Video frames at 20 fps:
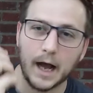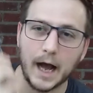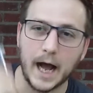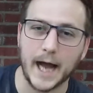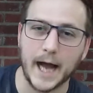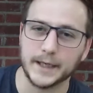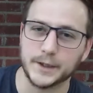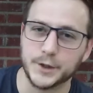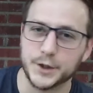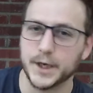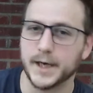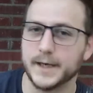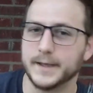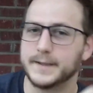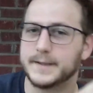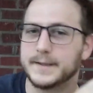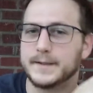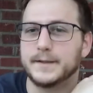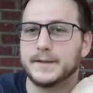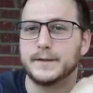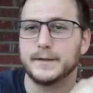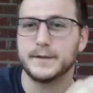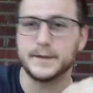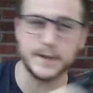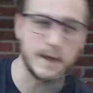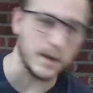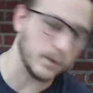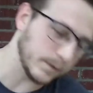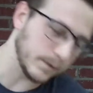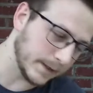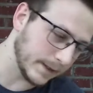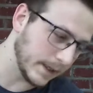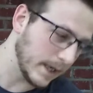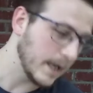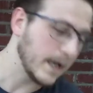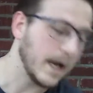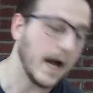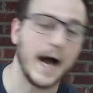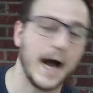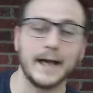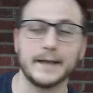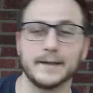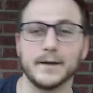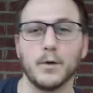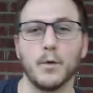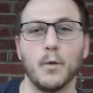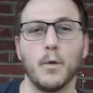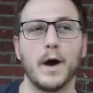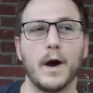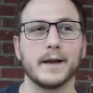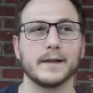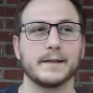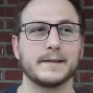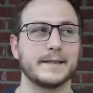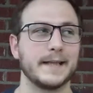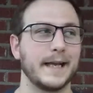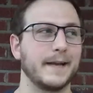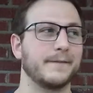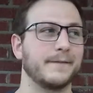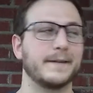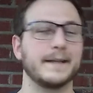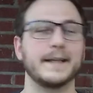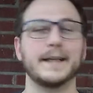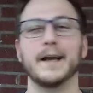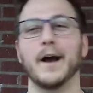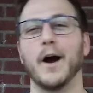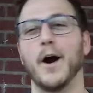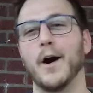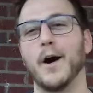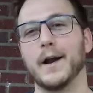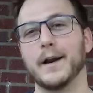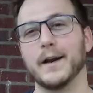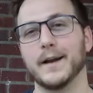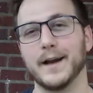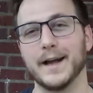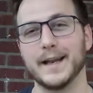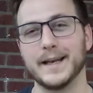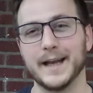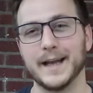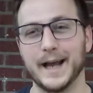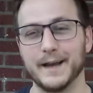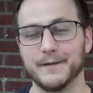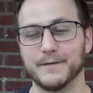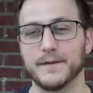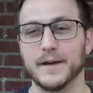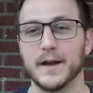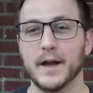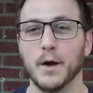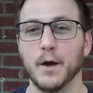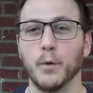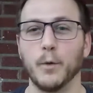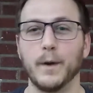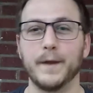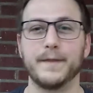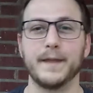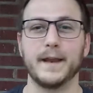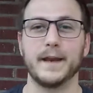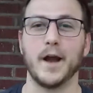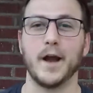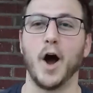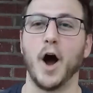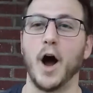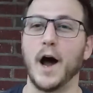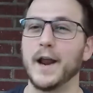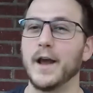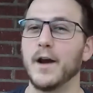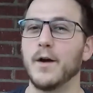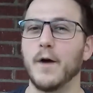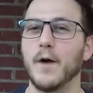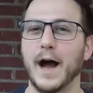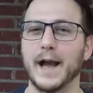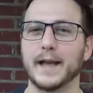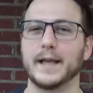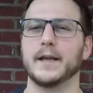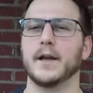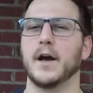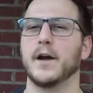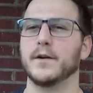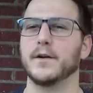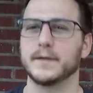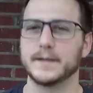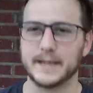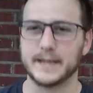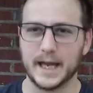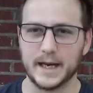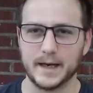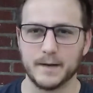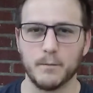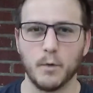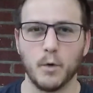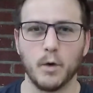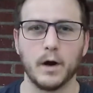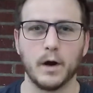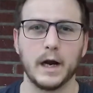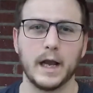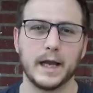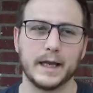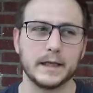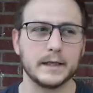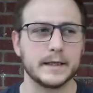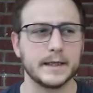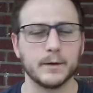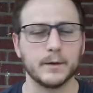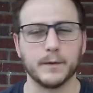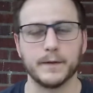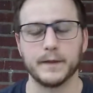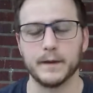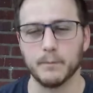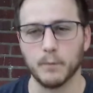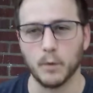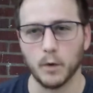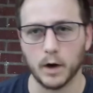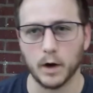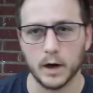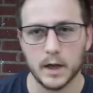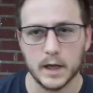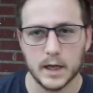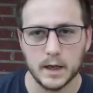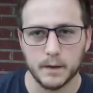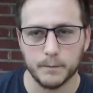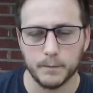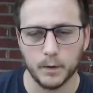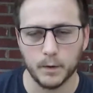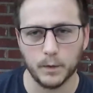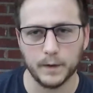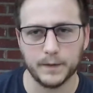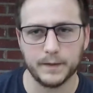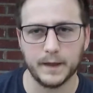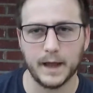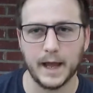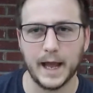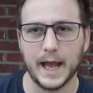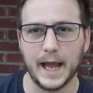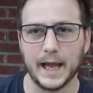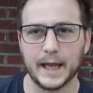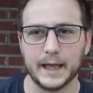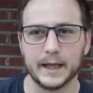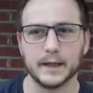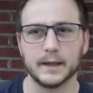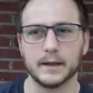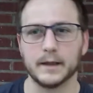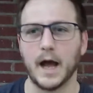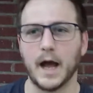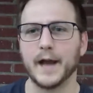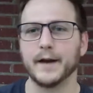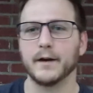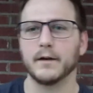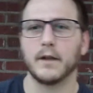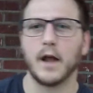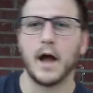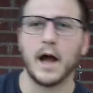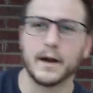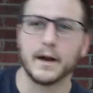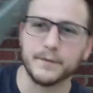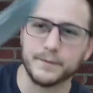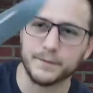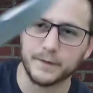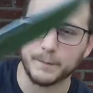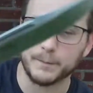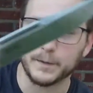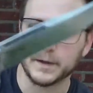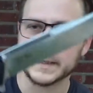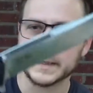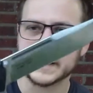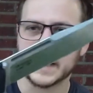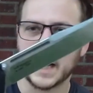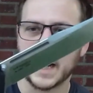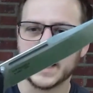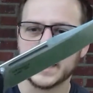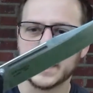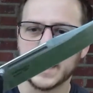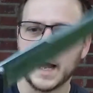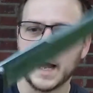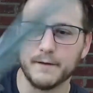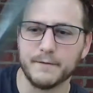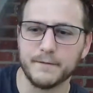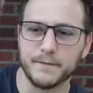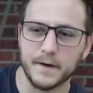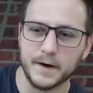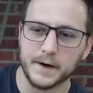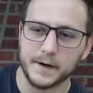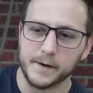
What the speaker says: I just don't. I don't want a safety on a knife. With an auto, I can understand it more and I can deal with it more. But with a liner lock flipper design knife,